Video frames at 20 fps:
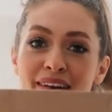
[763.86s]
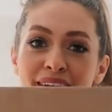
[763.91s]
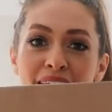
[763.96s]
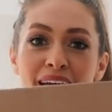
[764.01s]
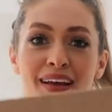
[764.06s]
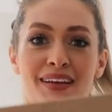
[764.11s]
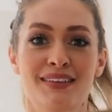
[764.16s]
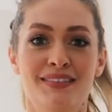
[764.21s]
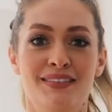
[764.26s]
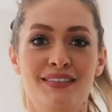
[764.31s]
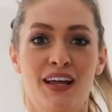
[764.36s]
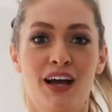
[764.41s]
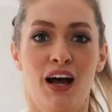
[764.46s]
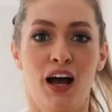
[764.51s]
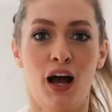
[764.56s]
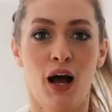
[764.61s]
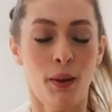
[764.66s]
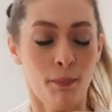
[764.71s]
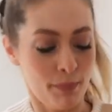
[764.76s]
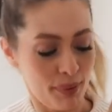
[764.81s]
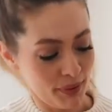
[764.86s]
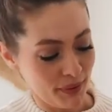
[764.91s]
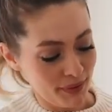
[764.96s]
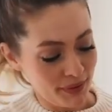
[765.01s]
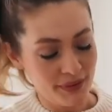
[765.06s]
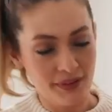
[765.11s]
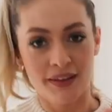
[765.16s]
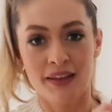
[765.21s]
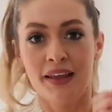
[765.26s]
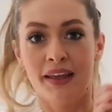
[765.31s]
Next up
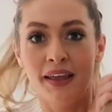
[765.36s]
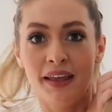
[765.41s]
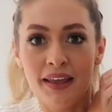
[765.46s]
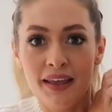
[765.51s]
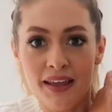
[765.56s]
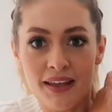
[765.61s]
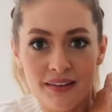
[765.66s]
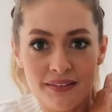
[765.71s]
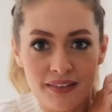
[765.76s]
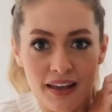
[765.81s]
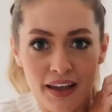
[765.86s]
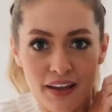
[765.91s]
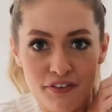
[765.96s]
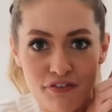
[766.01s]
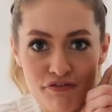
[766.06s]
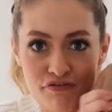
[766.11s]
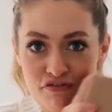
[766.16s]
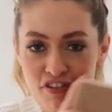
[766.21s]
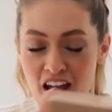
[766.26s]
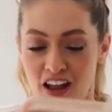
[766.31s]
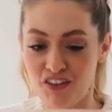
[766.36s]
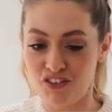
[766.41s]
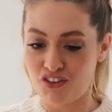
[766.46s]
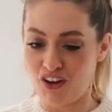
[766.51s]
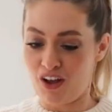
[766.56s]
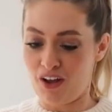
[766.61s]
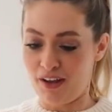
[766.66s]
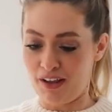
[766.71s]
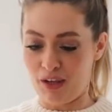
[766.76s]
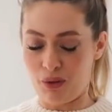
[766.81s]
is a
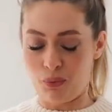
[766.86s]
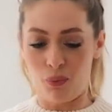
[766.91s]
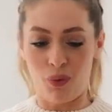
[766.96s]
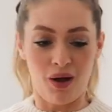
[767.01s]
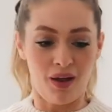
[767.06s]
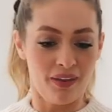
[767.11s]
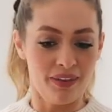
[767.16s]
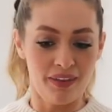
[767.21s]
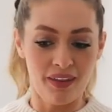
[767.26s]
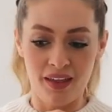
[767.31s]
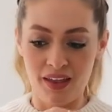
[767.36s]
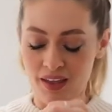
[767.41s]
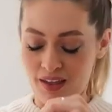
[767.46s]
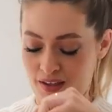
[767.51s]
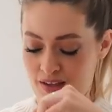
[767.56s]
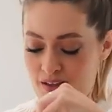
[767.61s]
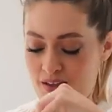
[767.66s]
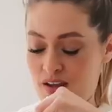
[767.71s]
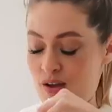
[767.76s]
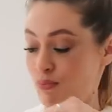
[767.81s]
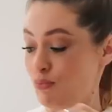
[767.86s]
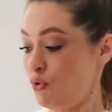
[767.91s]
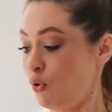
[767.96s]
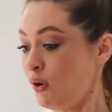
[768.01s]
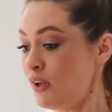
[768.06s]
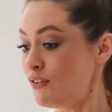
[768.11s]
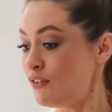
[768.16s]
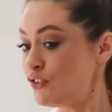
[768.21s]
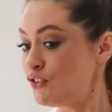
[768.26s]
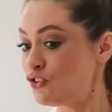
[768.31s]
fragile one. I'm not
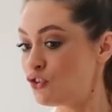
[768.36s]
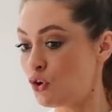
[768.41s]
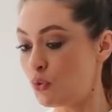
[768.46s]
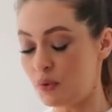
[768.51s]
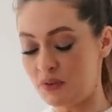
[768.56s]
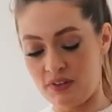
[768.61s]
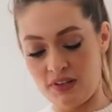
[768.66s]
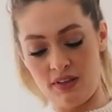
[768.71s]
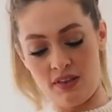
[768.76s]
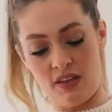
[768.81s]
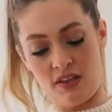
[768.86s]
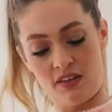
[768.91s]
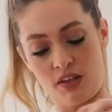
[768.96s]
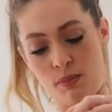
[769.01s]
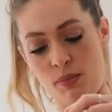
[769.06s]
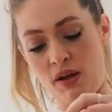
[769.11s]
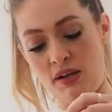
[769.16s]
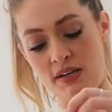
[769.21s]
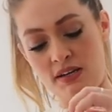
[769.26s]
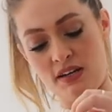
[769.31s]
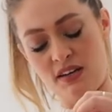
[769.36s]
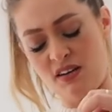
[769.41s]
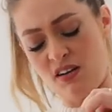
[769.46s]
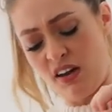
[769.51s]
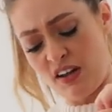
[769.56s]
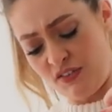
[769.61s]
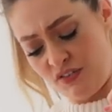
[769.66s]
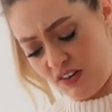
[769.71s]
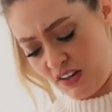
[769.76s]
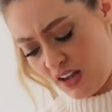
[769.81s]
even sure what's in this. I might need a
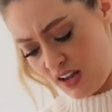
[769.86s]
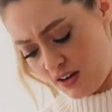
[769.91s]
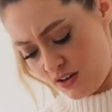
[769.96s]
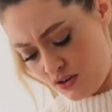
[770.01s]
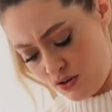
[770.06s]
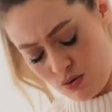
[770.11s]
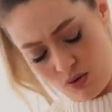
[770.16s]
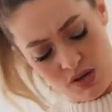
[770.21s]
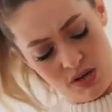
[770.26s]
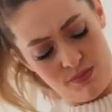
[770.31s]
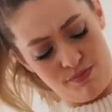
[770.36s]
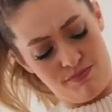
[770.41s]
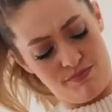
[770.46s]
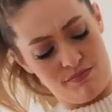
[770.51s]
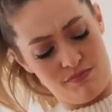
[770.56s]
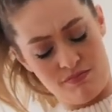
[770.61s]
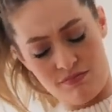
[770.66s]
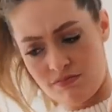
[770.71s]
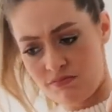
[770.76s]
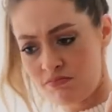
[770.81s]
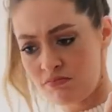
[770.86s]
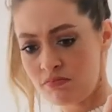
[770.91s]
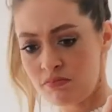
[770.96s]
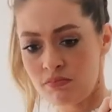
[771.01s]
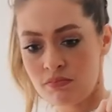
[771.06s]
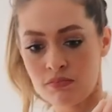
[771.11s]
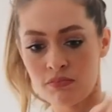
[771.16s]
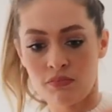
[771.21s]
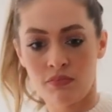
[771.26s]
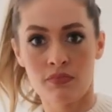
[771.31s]
knife to get into it.
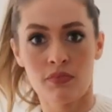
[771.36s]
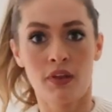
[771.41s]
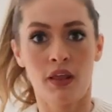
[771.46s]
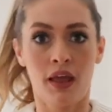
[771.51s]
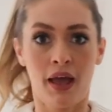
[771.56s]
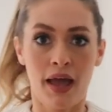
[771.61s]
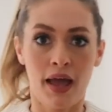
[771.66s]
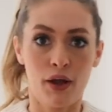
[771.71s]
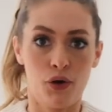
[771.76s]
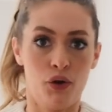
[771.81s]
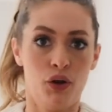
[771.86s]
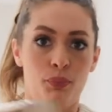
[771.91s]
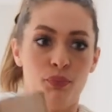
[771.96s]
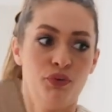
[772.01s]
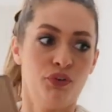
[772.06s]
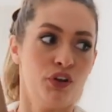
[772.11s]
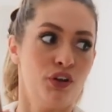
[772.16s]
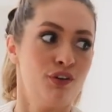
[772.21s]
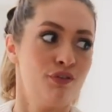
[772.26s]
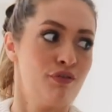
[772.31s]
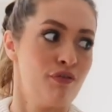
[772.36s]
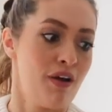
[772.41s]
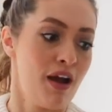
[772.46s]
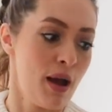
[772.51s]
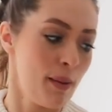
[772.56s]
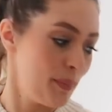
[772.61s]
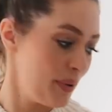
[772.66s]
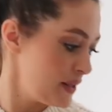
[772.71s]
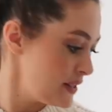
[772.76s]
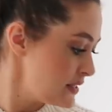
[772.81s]
Hang on, I'm just going to
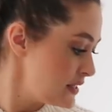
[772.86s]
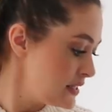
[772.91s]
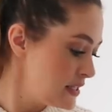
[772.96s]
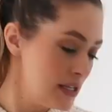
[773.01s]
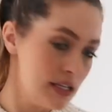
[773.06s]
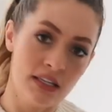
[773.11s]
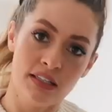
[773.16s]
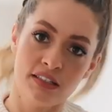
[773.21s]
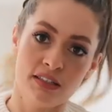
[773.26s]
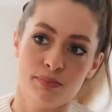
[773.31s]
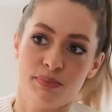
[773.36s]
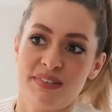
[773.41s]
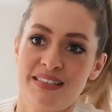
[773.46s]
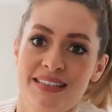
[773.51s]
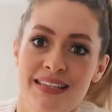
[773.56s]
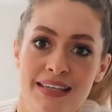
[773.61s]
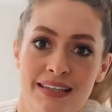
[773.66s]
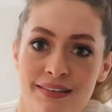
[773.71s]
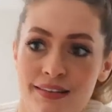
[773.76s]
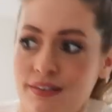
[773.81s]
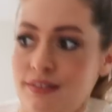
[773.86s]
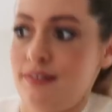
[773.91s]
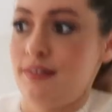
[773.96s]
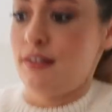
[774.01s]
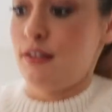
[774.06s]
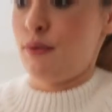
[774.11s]
grab some scissors.